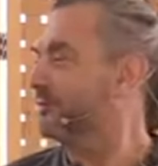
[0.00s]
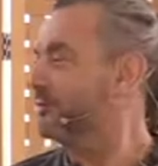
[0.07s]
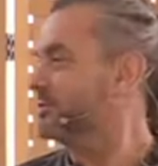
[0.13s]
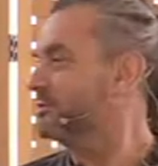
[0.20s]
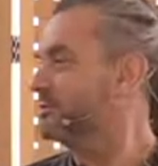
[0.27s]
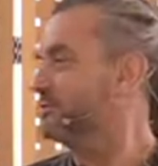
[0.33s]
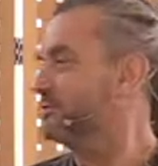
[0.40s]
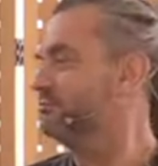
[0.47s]

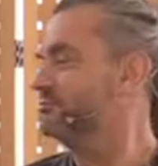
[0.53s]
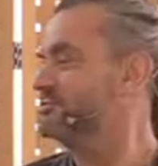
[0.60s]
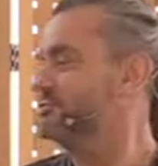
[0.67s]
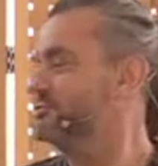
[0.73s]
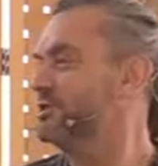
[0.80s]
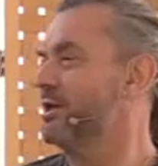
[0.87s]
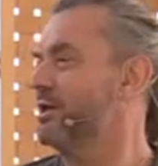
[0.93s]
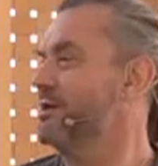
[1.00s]
want to
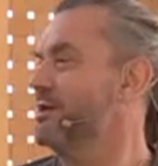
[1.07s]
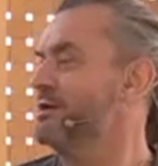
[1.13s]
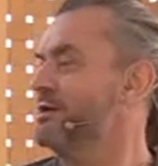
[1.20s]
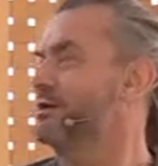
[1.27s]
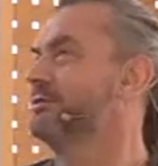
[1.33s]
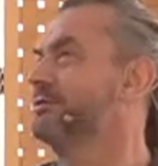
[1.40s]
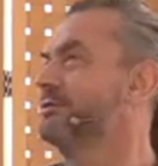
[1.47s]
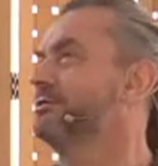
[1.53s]

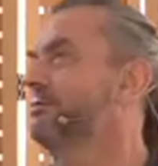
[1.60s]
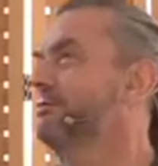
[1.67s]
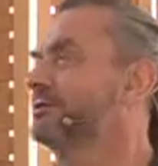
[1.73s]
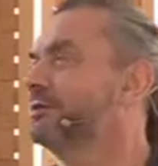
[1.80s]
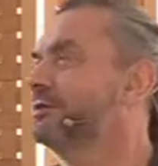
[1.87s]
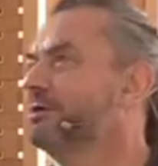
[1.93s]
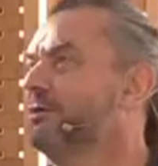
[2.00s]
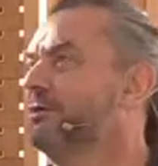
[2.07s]
share
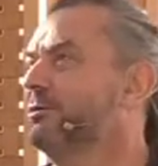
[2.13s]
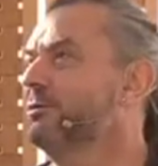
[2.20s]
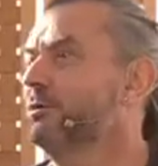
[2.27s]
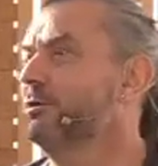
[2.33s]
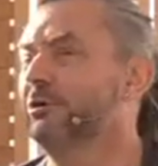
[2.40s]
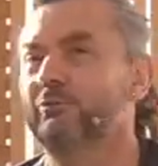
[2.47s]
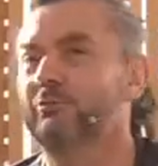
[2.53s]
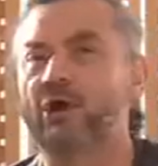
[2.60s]

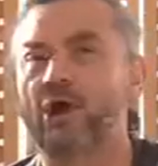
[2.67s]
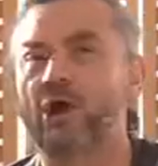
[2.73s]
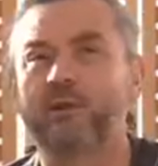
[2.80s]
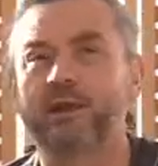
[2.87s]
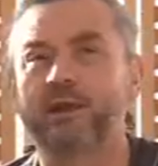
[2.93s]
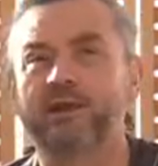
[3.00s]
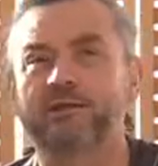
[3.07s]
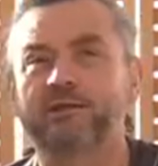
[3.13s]
where I'm
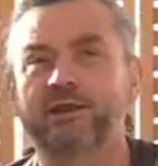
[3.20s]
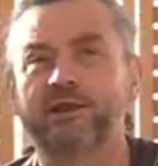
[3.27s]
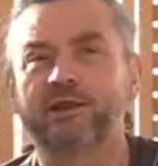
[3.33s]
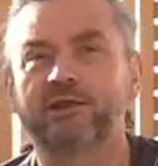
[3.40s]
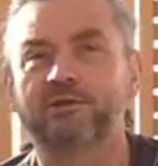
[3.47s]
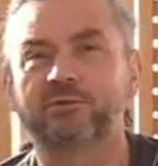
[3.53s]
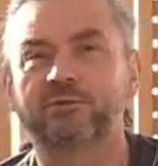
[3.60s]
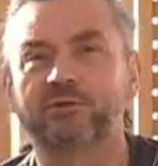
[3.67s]
going a
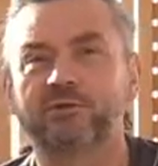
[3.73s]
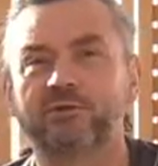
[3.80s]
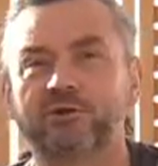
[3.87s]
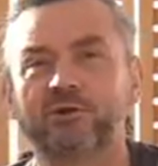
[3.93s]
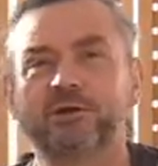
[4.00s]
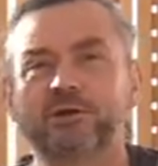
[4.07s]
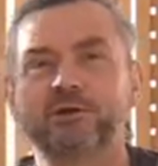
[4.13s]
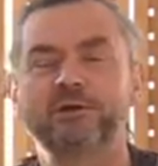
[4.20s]
little with
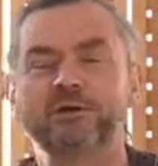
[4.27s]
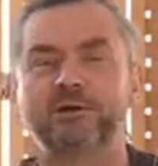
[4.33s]
you.